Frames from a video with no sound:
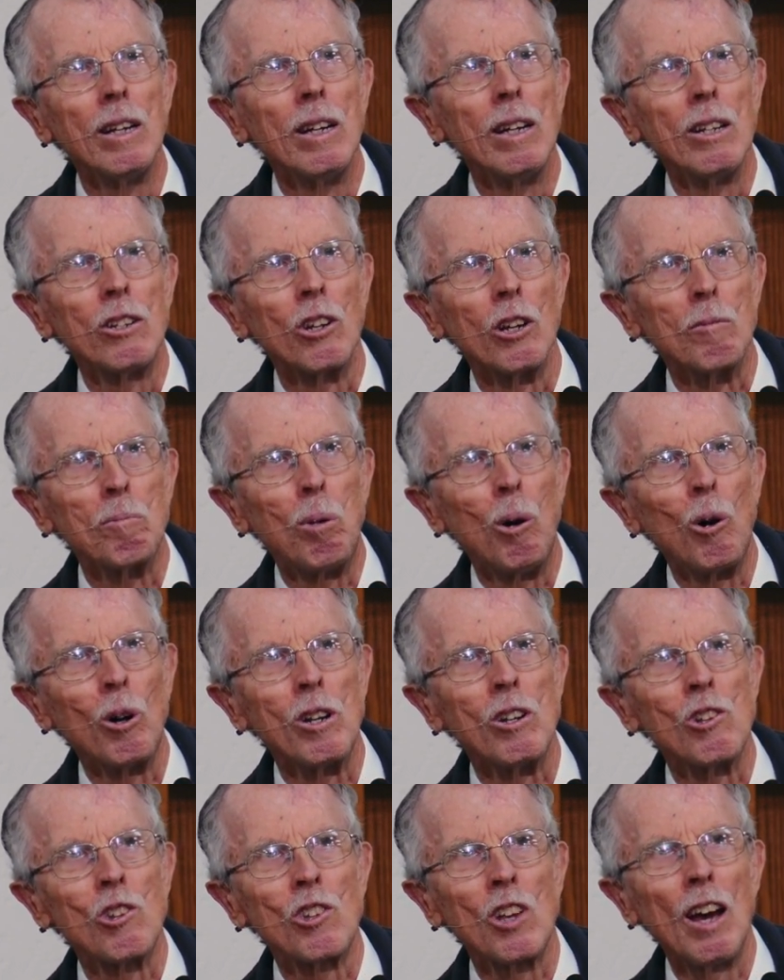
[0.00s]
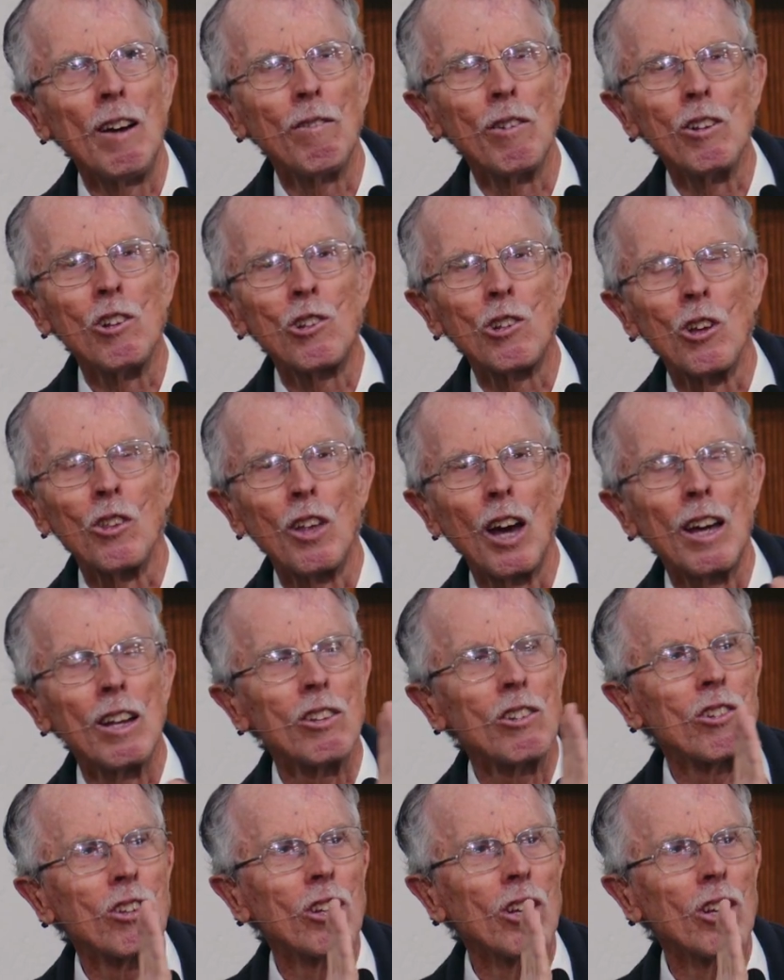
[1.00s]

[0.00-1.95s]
it's at 0.7, so that's